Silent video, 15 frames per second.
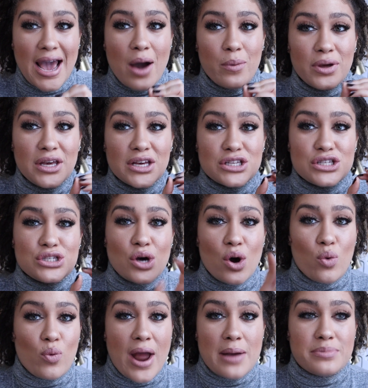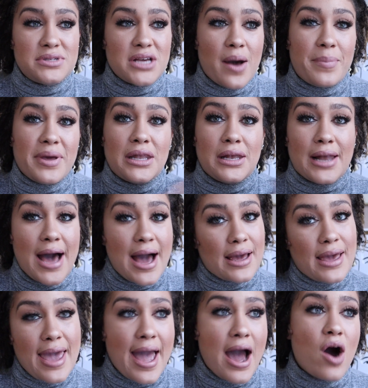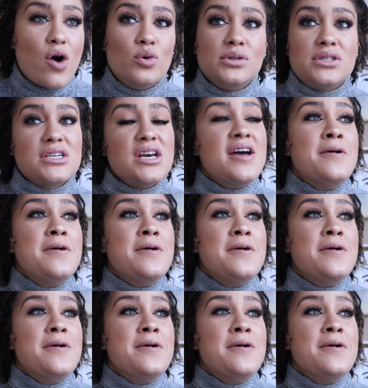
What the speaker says: I would get so wrapped up in lock count